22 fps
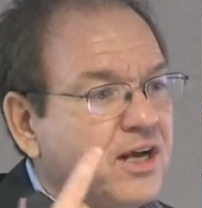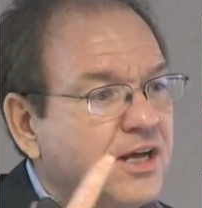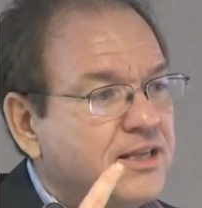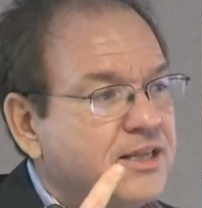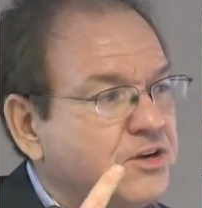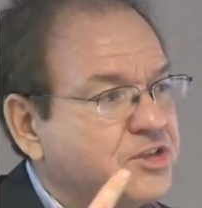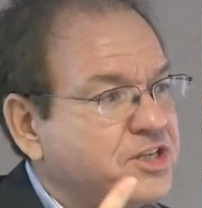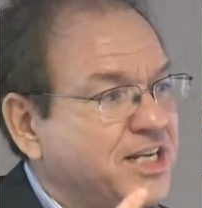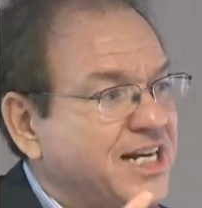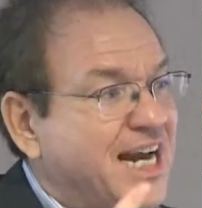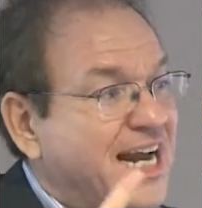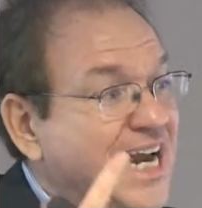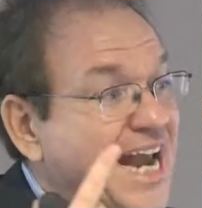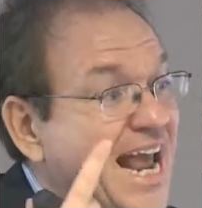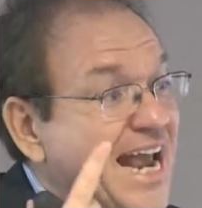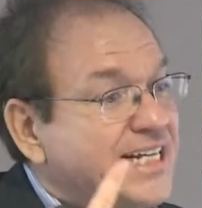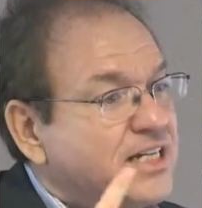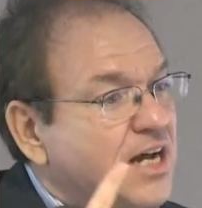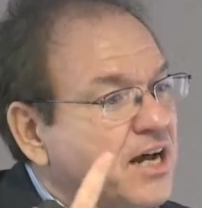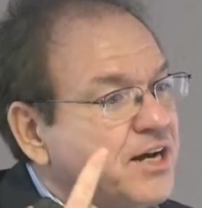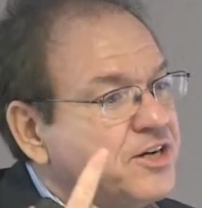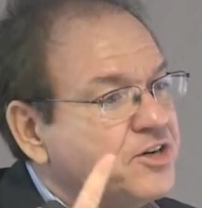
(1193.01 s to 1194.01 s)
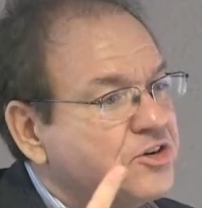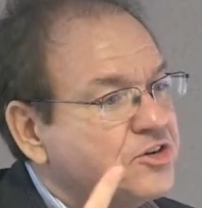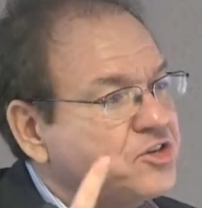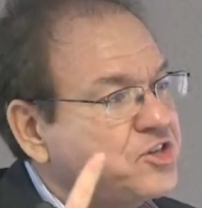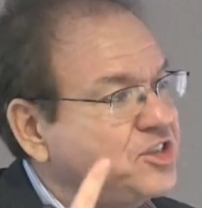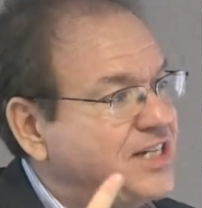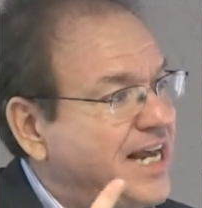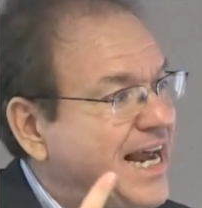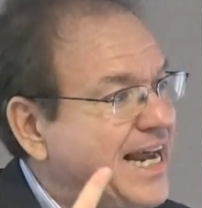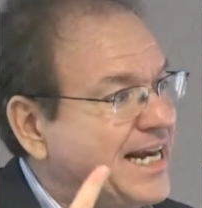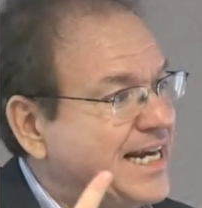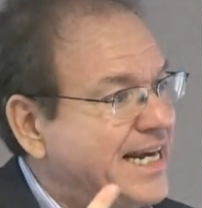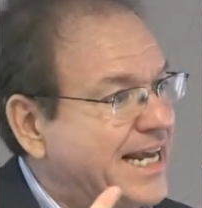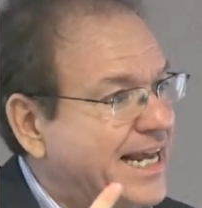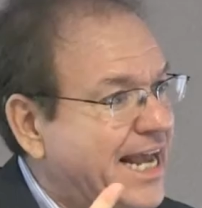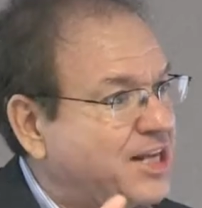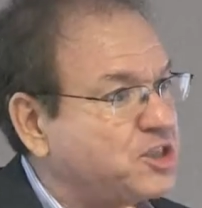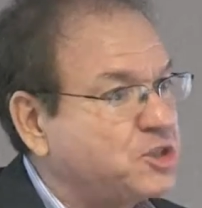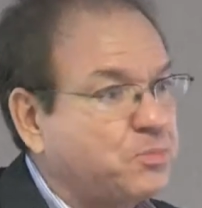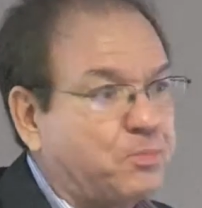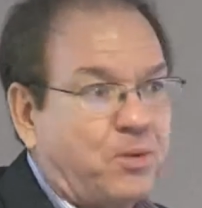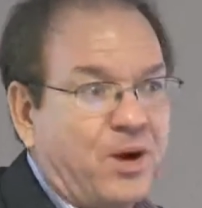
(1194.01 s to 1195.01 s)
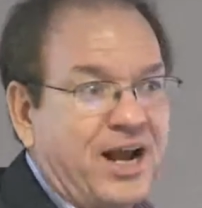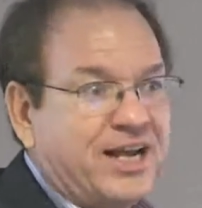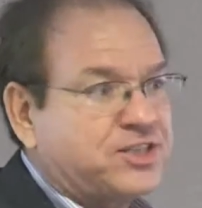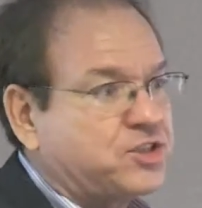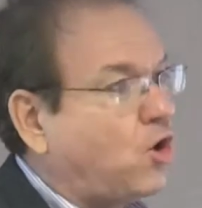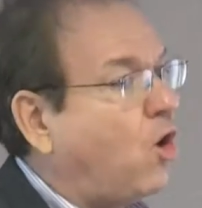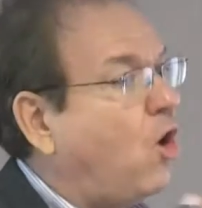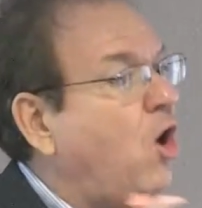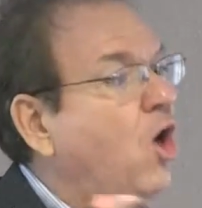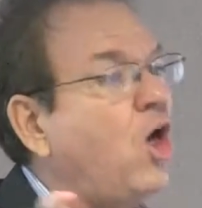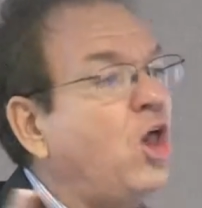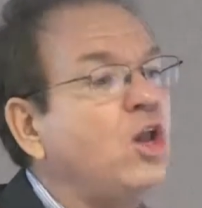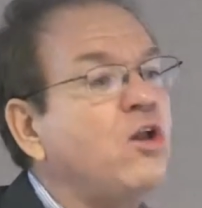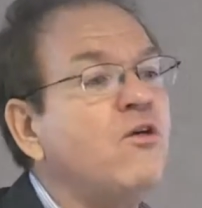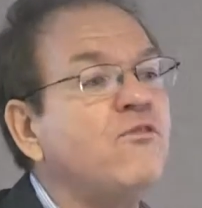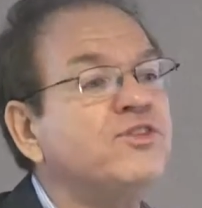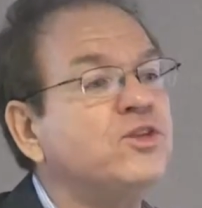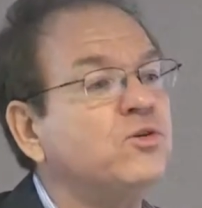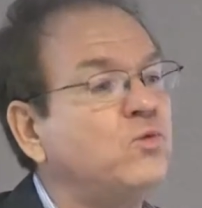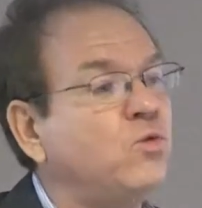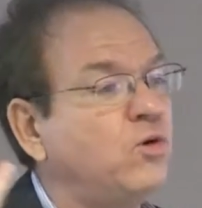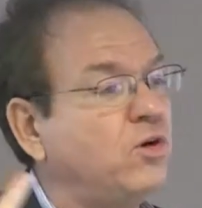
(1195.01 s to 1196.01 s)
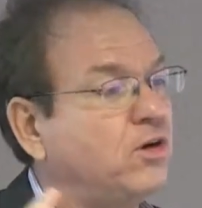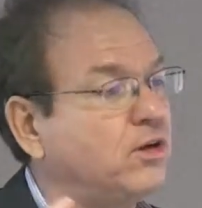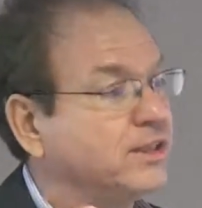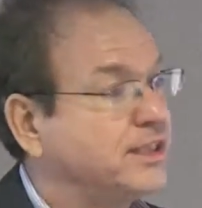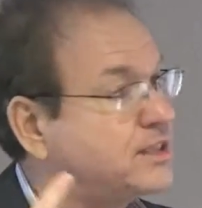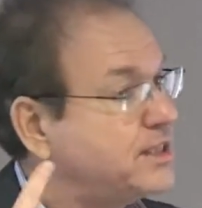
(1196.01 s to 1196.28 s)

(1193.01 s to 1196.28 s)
an innate understanding expressed all over the world.